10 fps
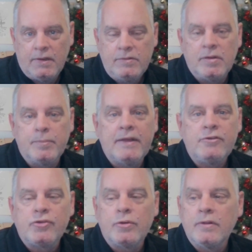to make
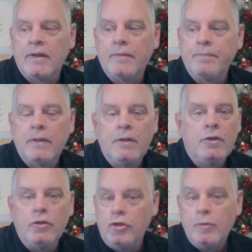sure that
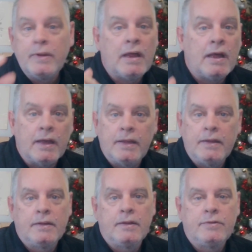you and I
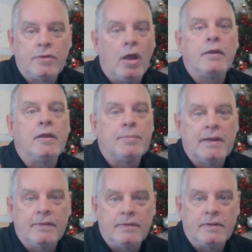talking
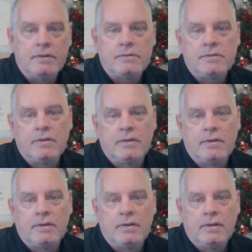about this
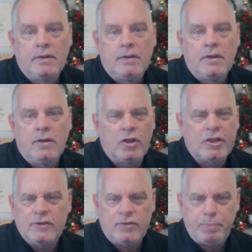are
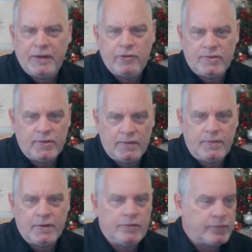conspiracy
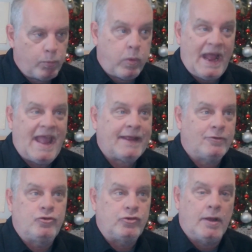theorists, whack
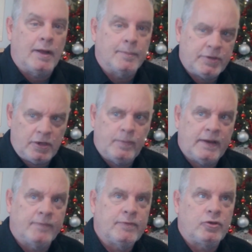jobs. Who would
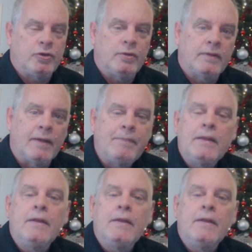ever do that?